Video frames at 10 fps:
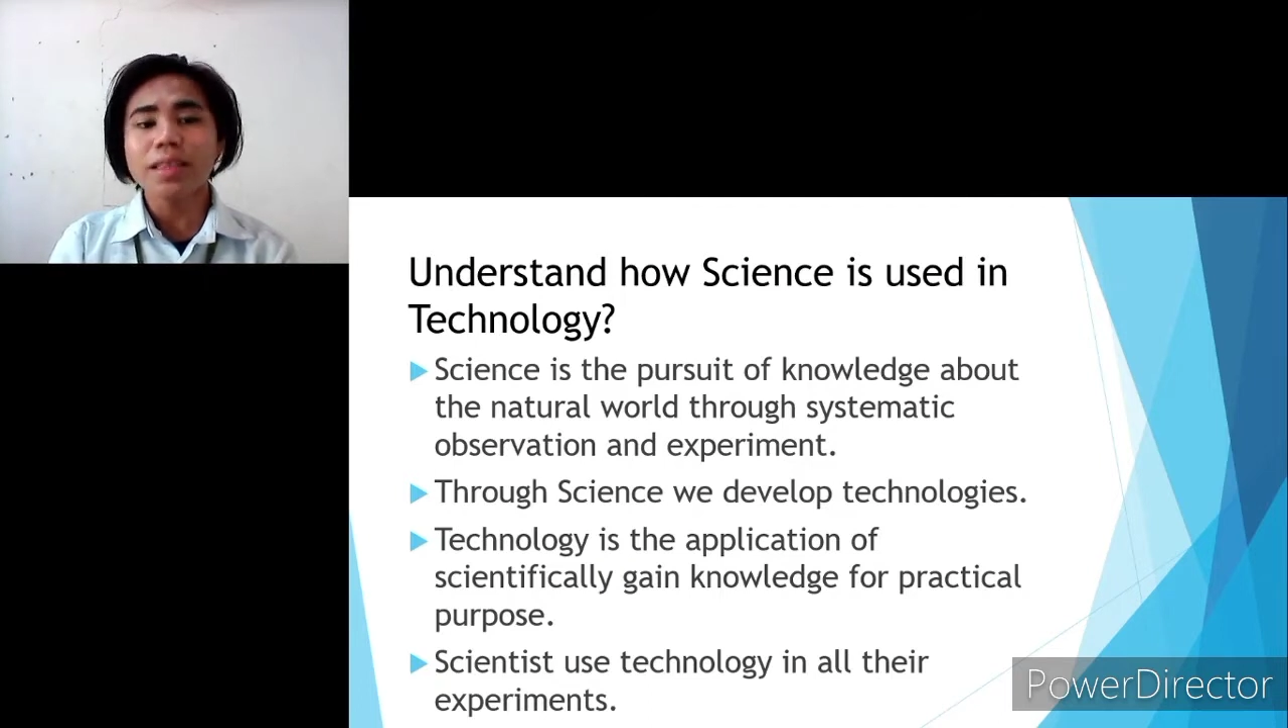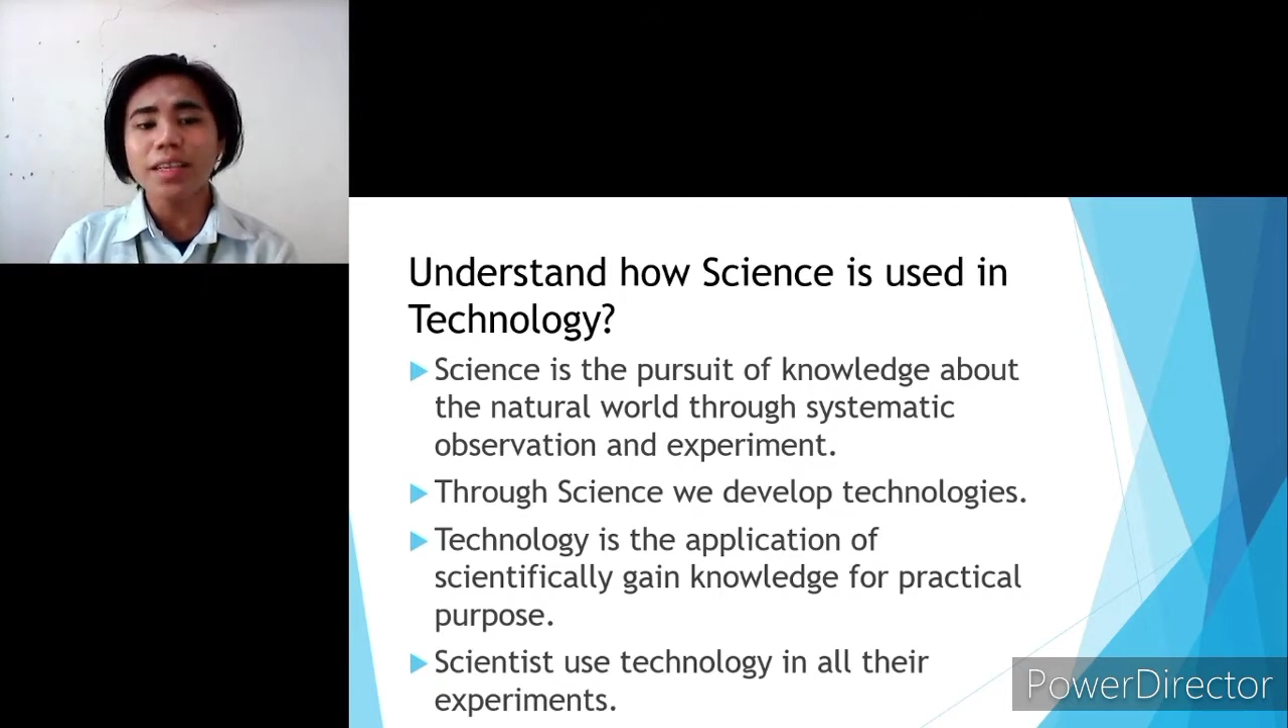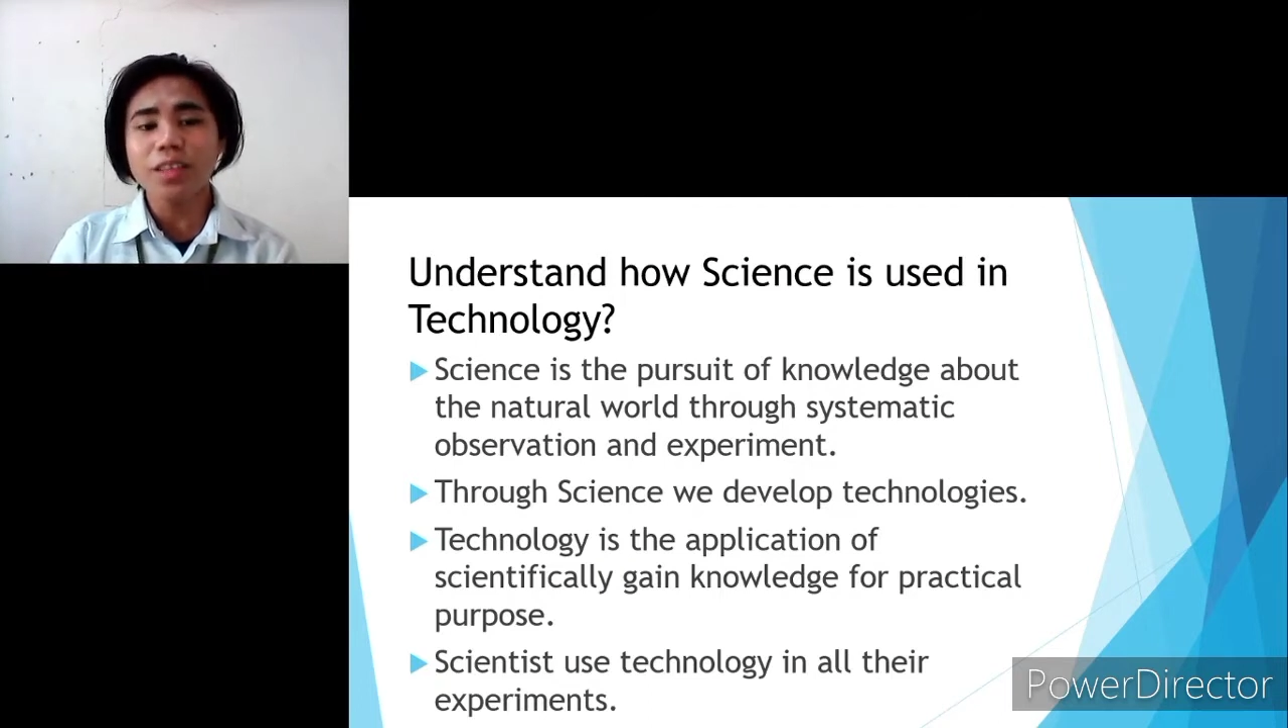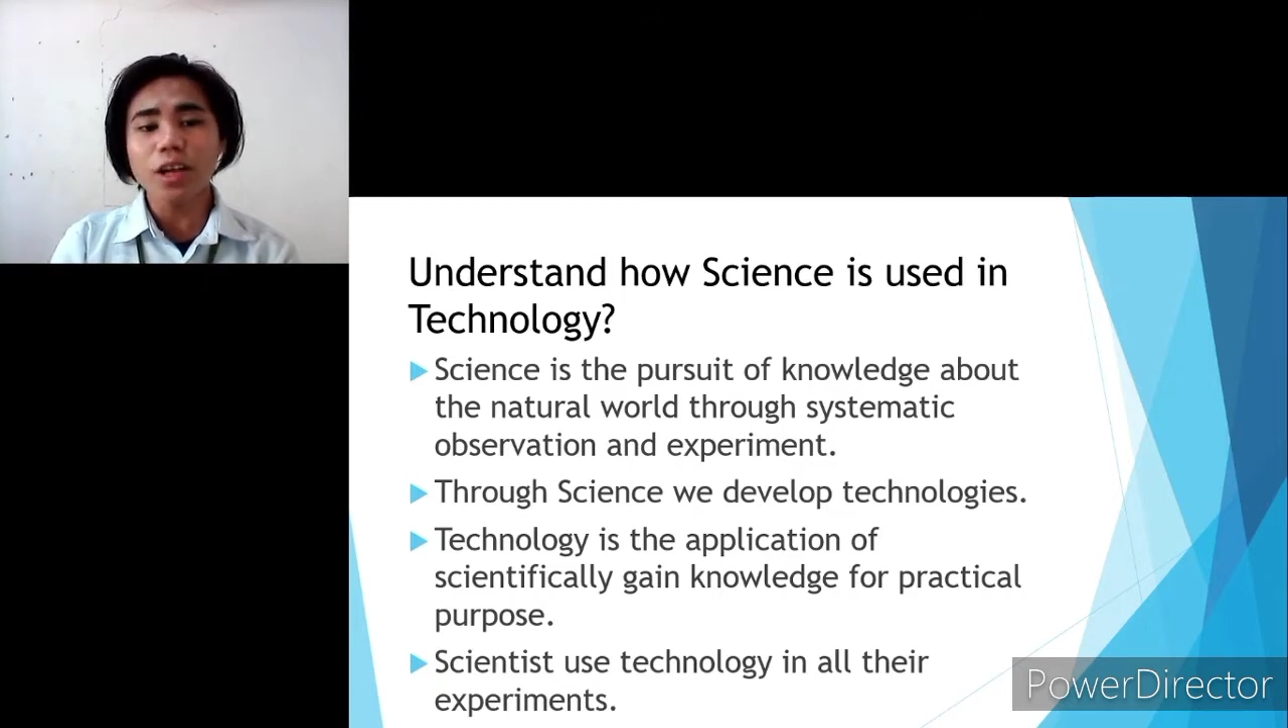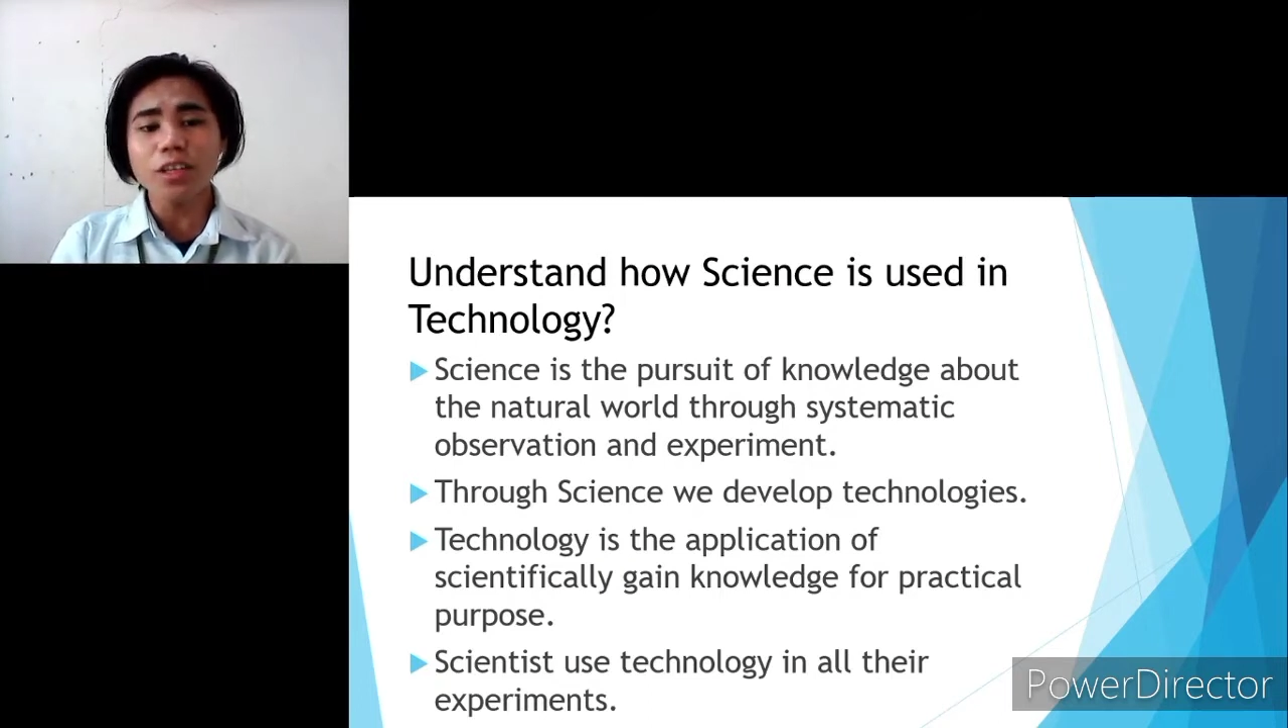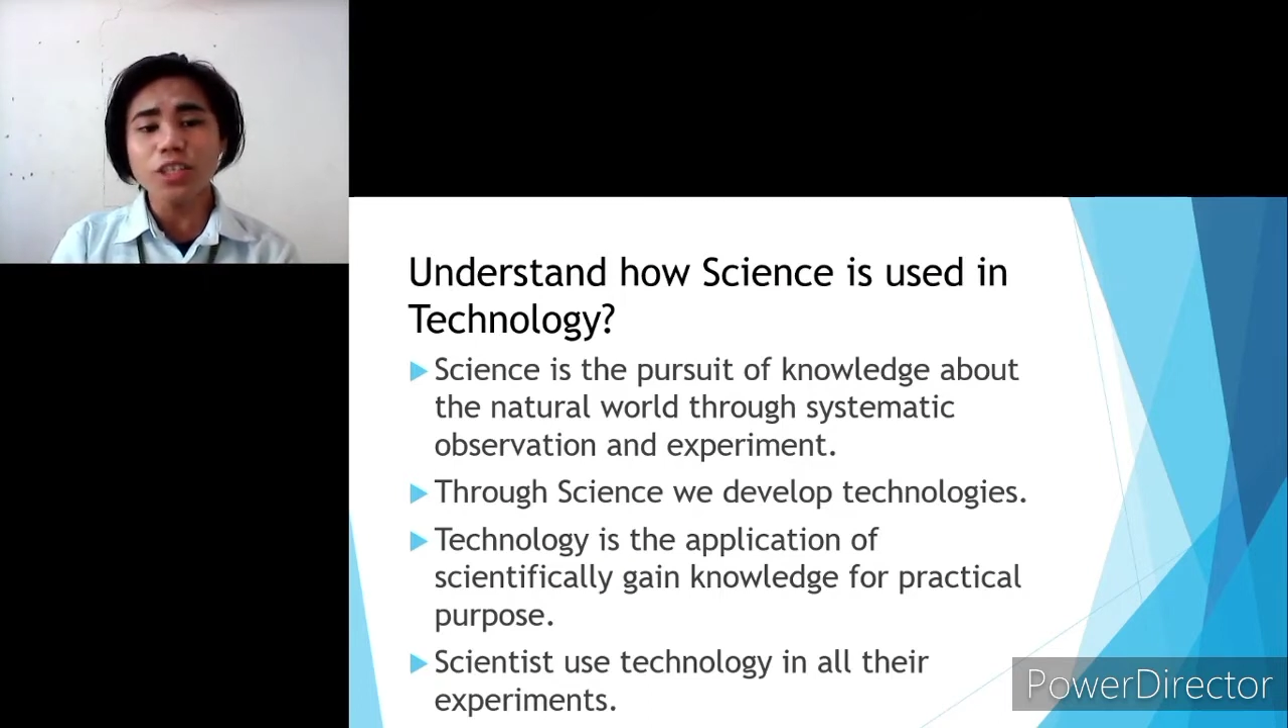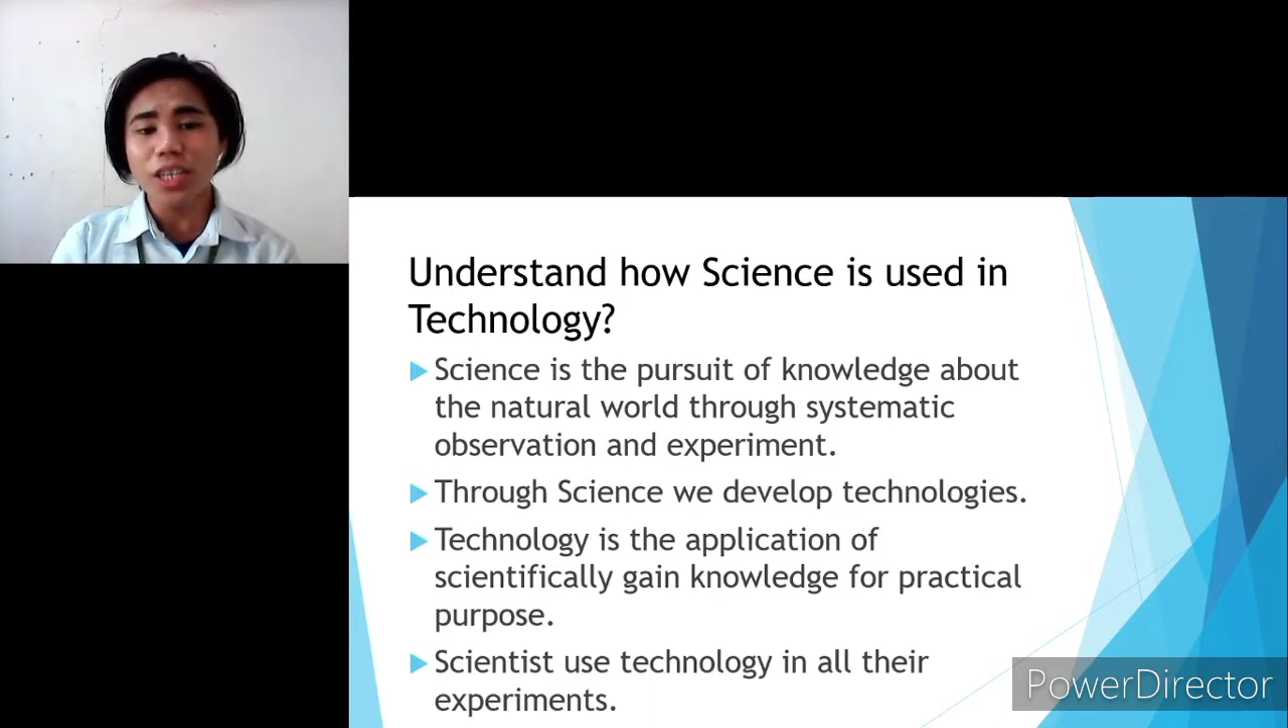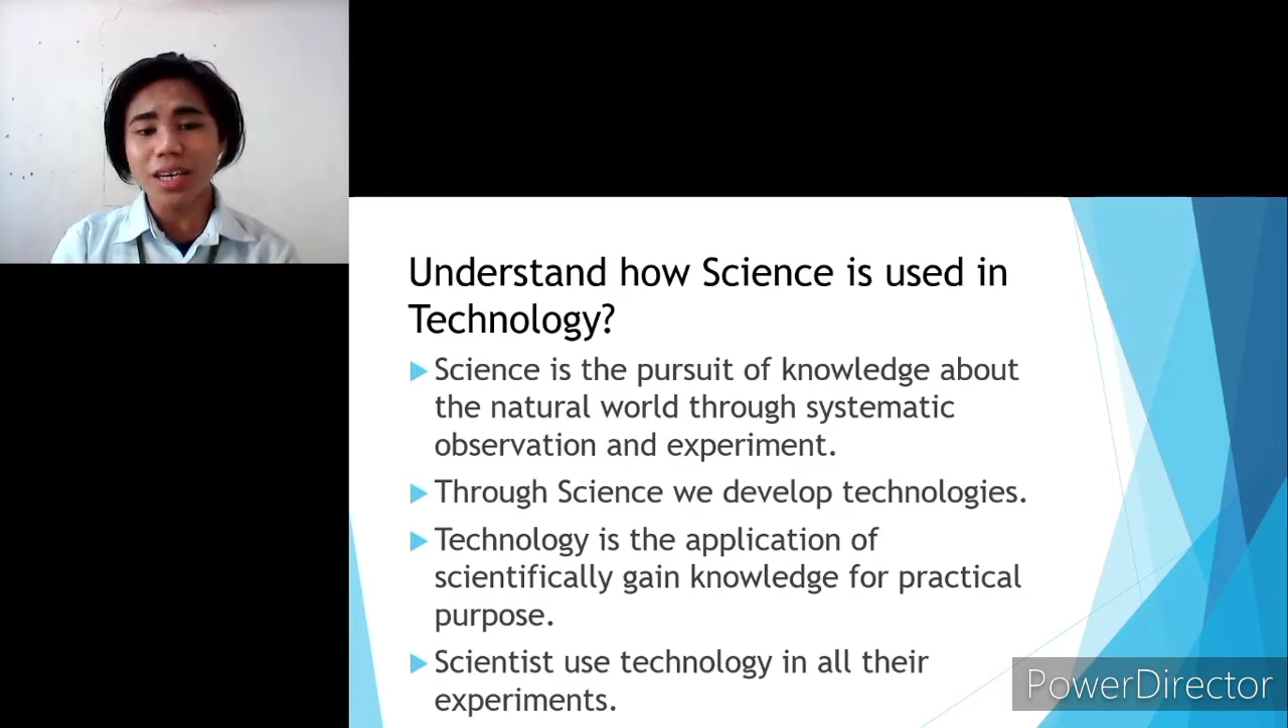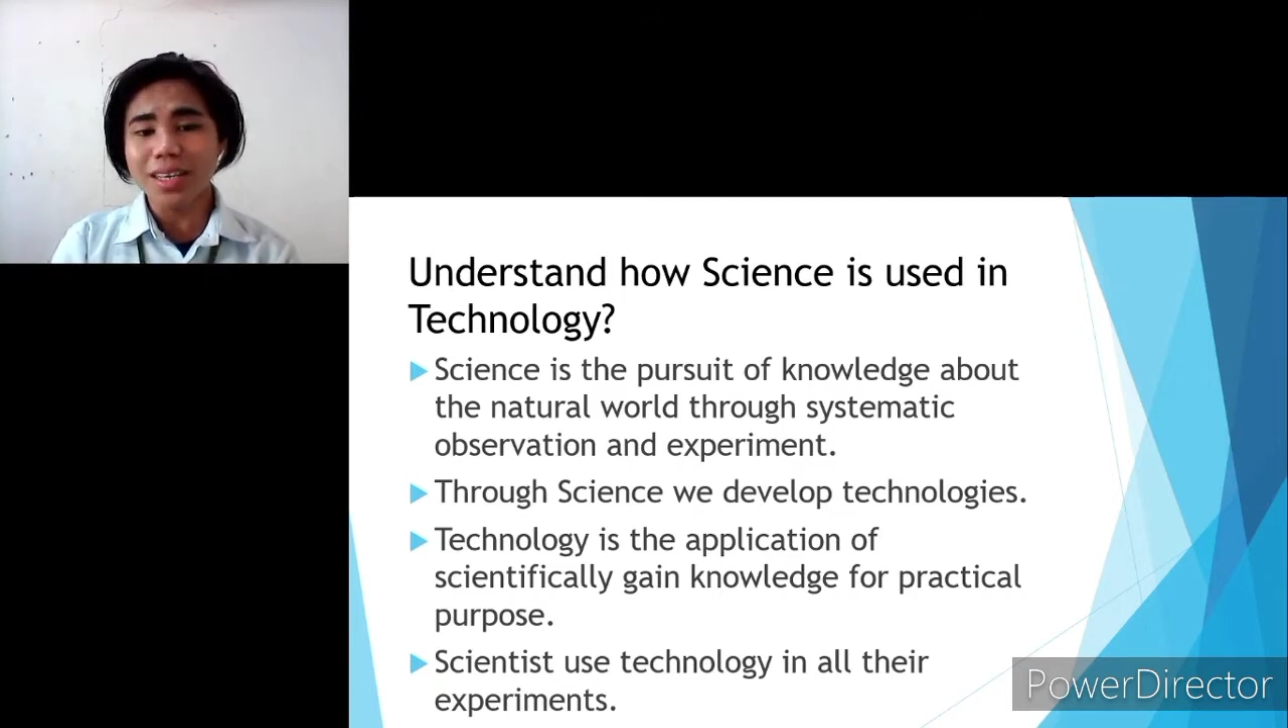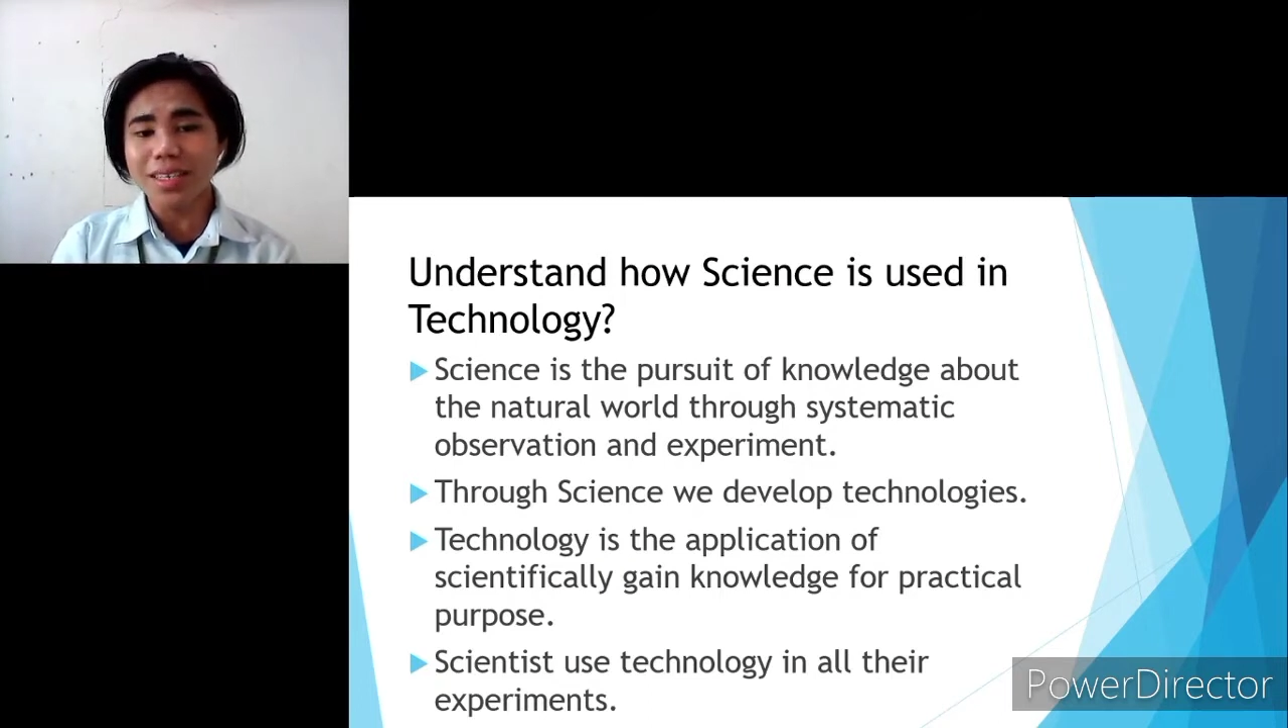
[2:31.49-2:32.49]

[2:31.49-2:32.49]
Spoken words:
Technology